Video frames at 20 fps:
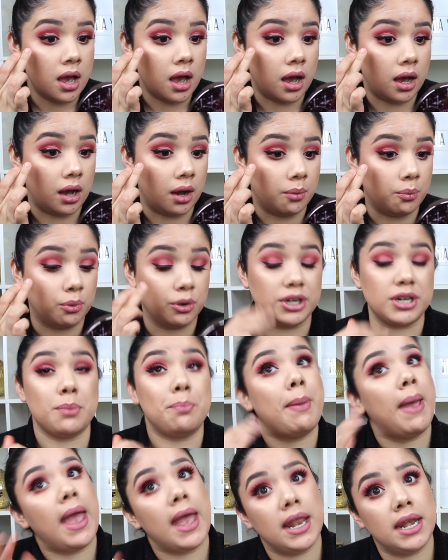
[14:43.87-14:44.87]
where
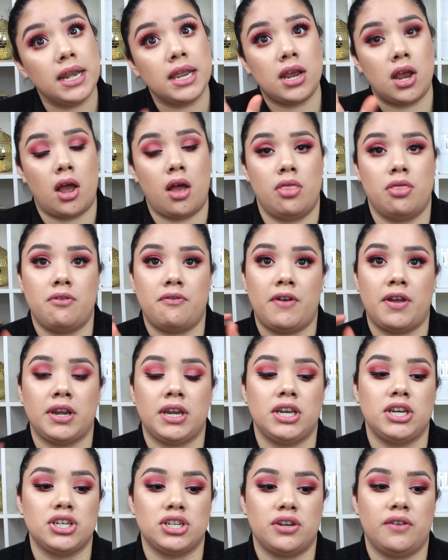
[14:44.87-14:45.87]
depending on the
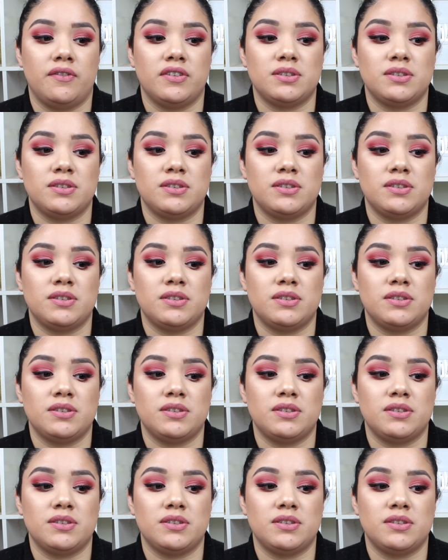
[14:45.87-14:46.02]
foundation,